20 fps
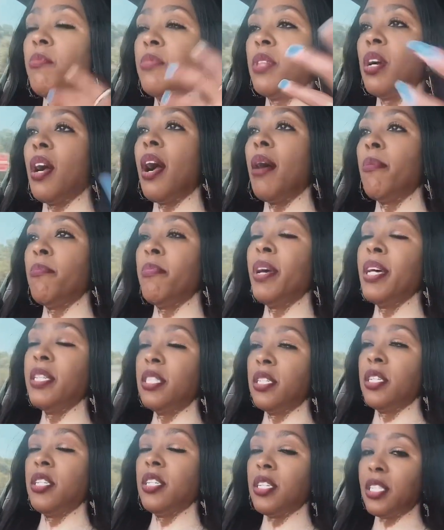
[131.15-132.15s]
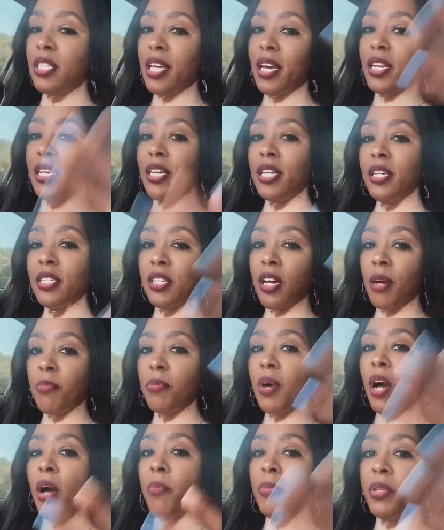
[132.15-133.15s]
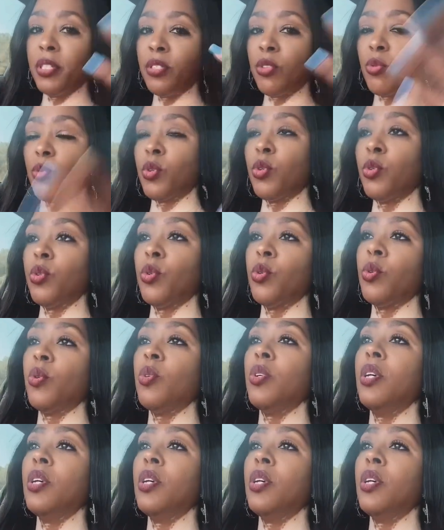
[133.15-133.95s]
There are messages that end up coming through